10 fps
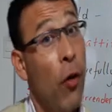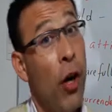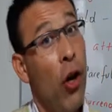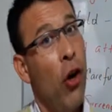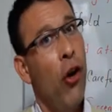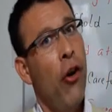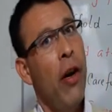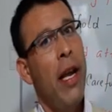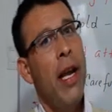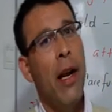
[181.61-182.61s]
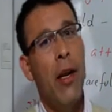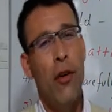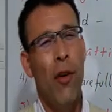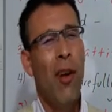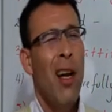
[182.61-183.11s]
gonna learn
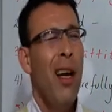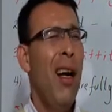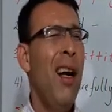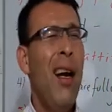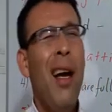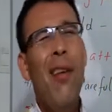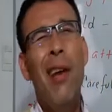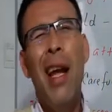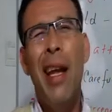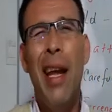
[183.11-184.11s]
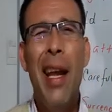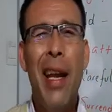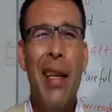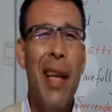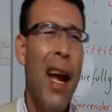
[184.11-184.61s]
English, or I don't like
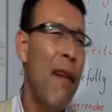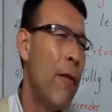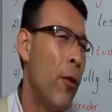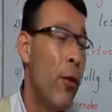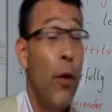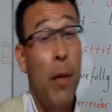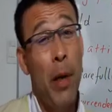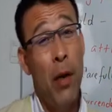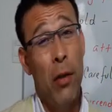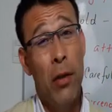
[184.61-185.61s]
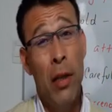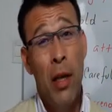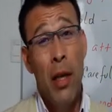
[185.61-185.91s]
English, I have to do it because